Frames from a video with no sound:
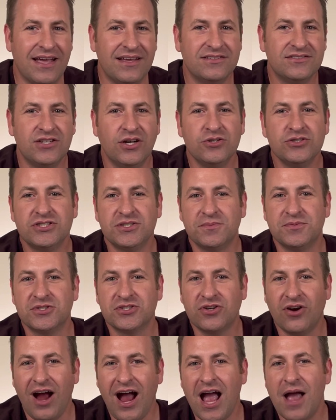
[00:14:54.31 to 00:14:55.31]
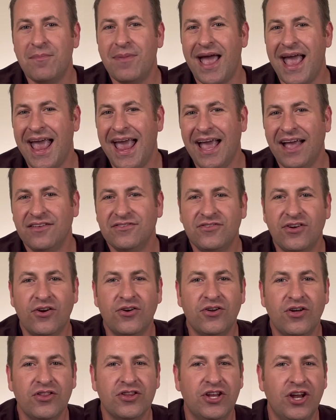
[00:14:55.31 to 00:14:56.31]
so subscribe and turn
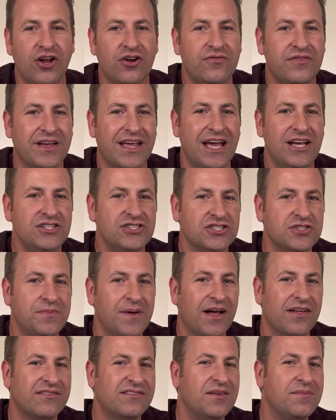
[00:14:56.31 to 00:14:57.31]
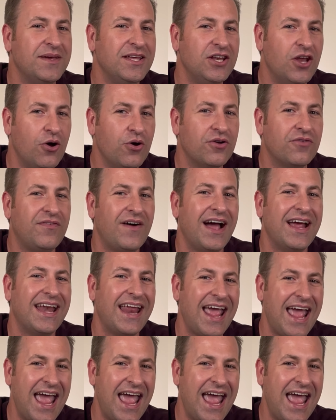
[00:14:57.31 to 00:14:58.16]
on the notifications bell to be notified